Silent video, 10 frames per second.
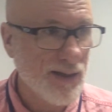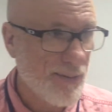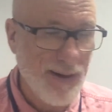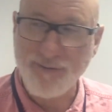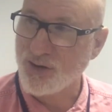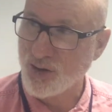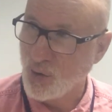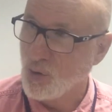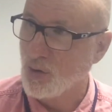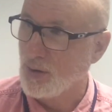to come after
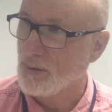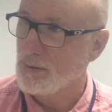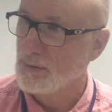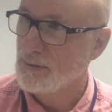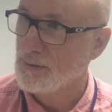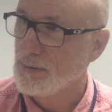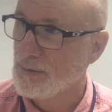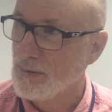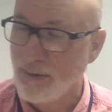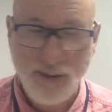school.
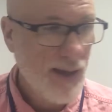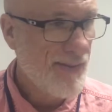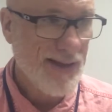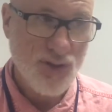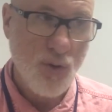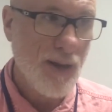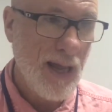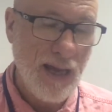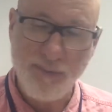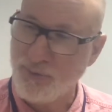And that's
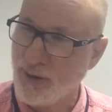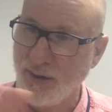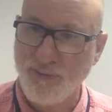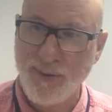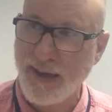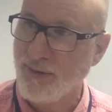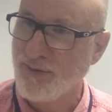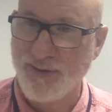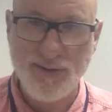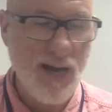okay. Bring your parents,
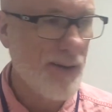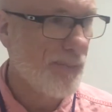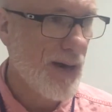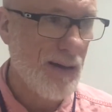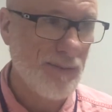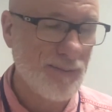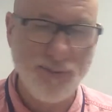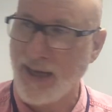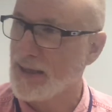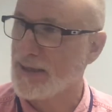it's not a problem.
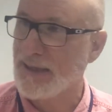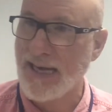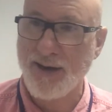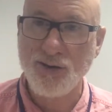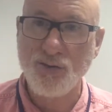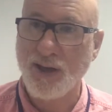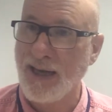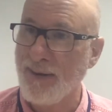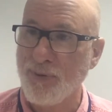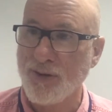They can sit down and do the
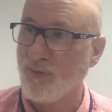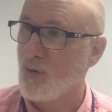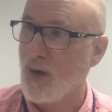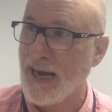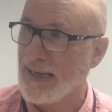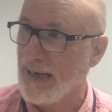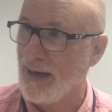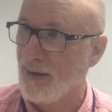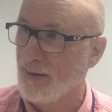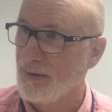lab with you for all I care.
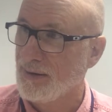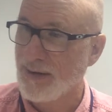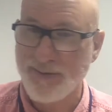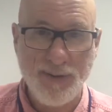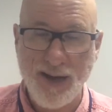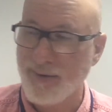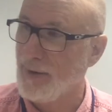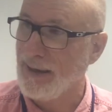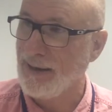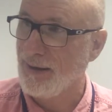It doesn't bother
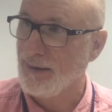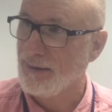me.